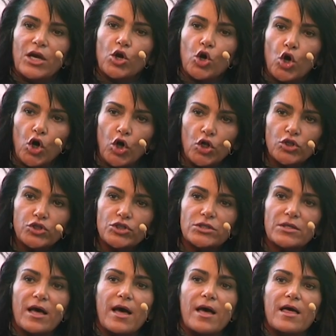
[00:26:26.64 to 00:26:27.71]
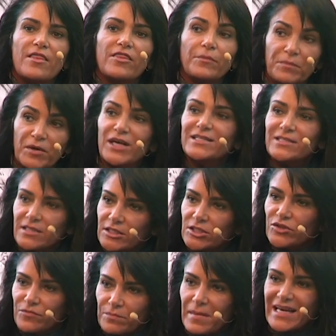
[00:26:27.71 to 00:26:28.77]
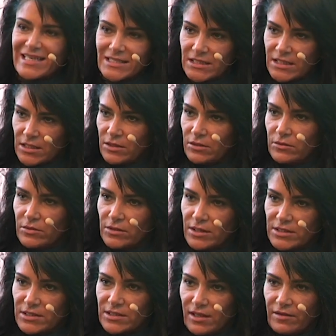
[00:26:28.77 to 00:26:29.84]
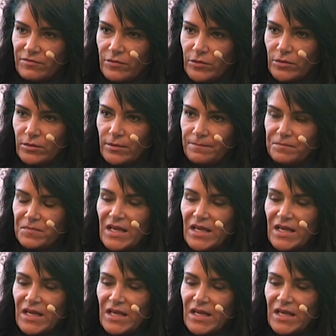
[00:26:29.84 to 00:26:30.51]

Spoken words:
calls the president of Mexico on his cell phone,